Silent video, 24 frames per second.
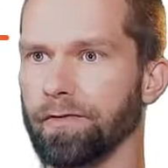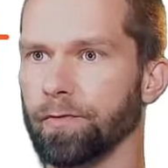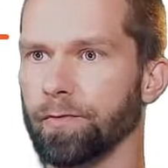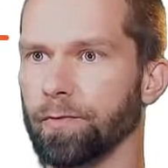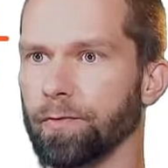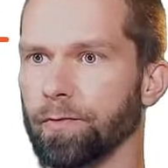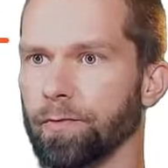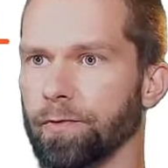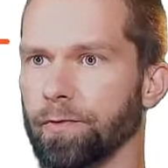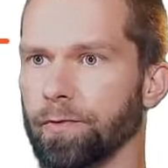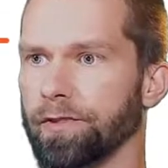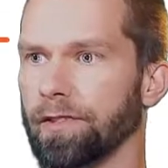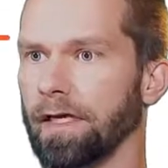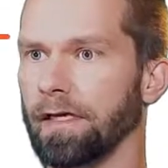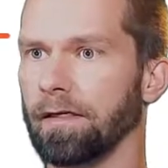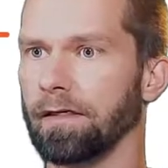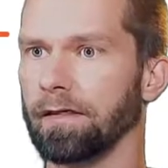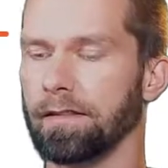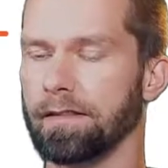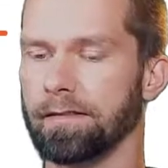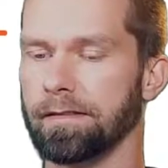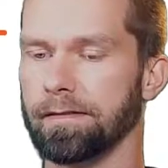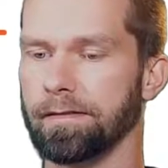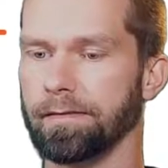which then
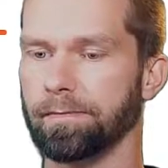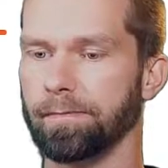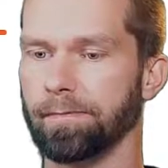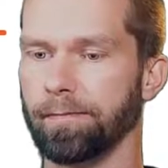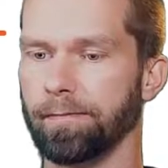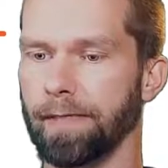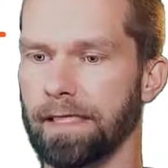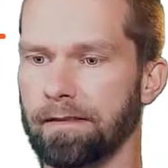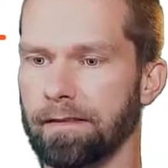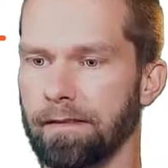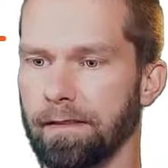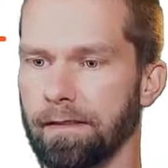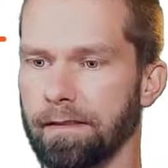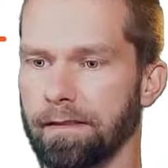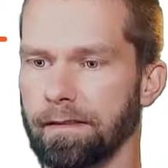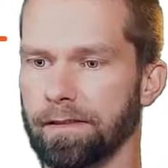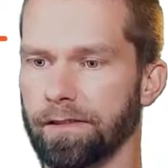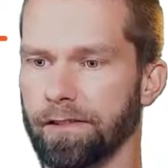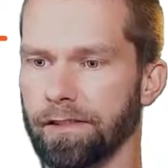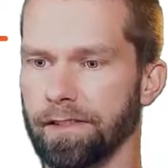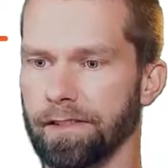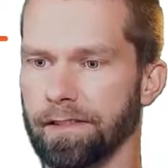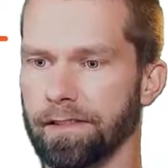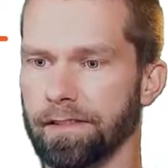is basically
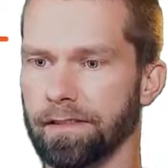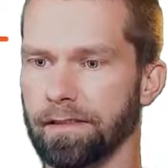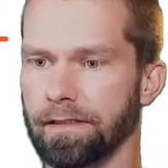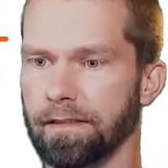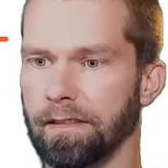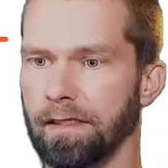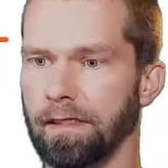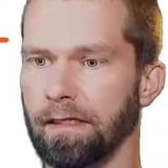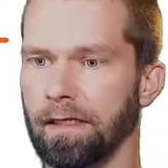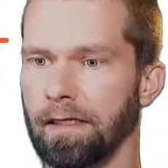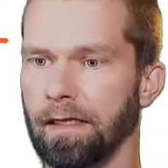just